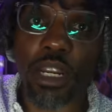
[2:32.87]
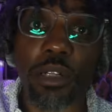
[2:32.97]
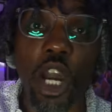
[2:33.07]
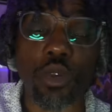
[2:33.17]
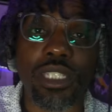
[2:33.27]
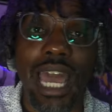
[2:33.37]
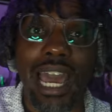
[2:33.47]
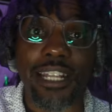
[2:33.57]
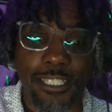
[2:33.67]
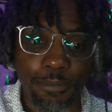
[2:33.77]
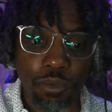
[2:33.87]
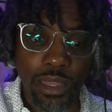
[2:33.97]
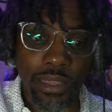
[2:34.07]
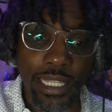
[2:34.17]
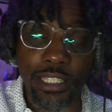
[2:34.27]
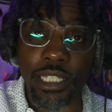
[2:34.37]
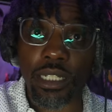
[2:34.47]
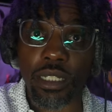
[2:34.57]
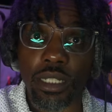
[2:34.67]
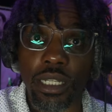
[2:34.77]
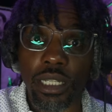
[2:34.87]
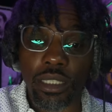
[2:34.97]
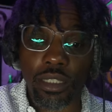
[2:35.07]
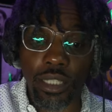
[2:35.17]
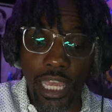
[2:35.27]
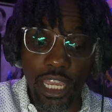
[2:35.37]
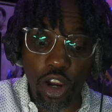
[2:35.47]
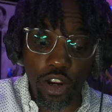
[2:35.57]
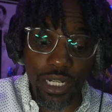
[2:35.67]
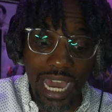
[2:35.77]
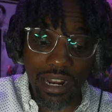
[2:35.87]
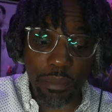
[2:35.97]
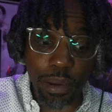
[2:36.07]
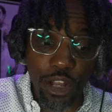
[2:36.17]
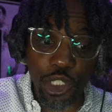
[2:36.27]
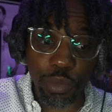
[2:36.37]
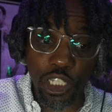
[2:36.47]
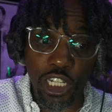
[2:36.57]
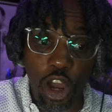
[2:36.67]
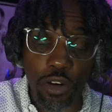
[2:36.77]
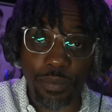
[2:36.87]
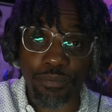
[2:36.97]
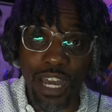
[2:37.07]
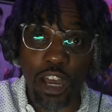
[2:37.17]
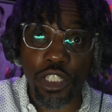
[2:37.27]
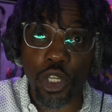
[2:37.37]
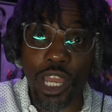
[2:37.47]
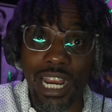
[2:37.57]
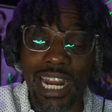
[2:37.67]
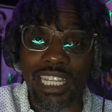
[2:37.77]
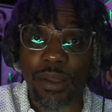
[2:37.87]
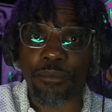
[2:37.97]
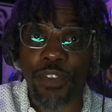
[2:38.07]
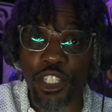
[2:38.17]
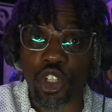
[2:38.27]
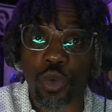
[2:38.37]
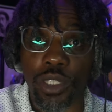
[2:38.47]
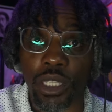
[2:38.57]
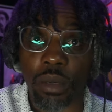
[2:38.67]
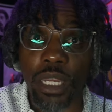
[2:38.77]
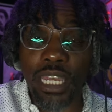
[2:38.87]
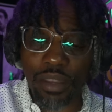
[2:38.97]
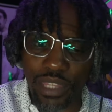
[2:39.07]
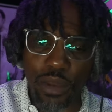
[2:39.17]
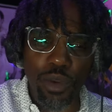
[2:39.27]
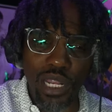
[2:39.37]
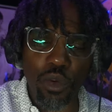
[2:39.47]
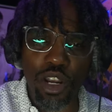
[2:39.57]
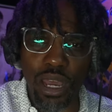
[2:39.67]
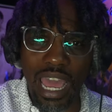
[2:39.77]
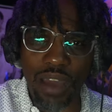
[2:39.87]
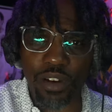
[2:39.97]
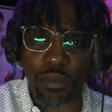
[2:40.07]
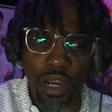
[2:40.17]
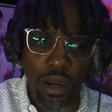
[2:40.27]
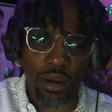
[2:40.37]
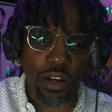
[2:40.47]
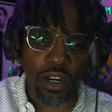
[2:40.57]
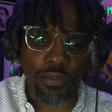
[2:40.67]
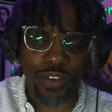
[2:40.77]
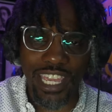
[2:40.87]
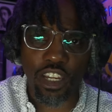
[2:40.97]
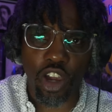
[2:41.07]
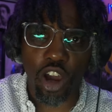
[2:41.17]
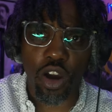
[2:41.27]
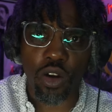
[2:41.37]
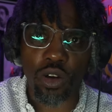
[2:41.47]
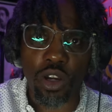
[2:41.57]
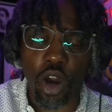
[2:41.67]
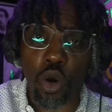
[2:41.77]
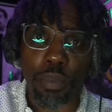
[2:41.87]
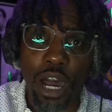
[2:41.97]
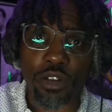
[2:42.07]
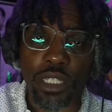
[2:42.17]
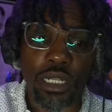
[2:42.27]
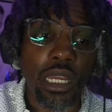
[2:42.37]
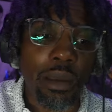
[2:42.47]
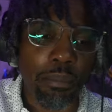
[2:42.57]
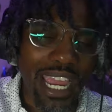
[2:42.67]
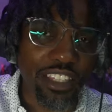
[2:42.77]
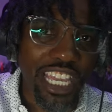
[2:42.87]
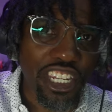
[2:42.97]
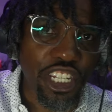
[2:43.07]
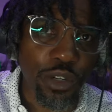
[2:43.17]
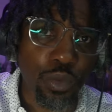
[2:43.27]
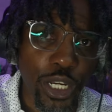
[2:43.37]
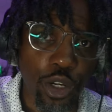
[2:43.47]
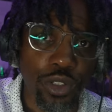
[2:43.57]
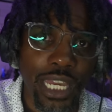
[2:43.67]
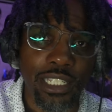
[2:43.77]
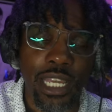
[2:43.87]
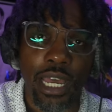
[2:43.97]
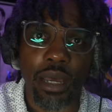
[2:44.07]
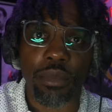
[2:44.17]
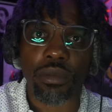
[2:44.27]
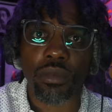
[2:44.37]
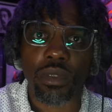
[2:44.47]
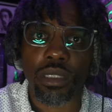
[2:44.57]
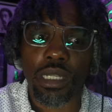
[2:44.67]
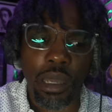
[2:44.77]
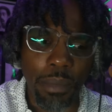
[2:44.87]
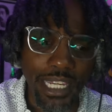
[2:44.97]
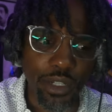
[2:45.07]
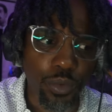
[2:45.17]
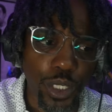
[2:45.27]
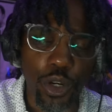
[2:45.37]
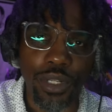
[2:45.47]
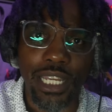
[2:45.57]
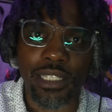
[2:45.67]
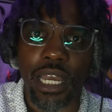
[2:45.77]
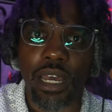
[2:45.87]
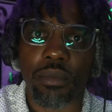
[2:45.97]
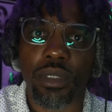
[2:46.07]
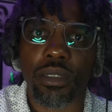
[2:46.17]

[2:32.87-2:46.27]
to them? Coach Sides. Listen, they are not about to be calling fouls, so y'all got to get physical with them. If they really want to have a fake call on Boston, make that shit real next time. Make it real next time.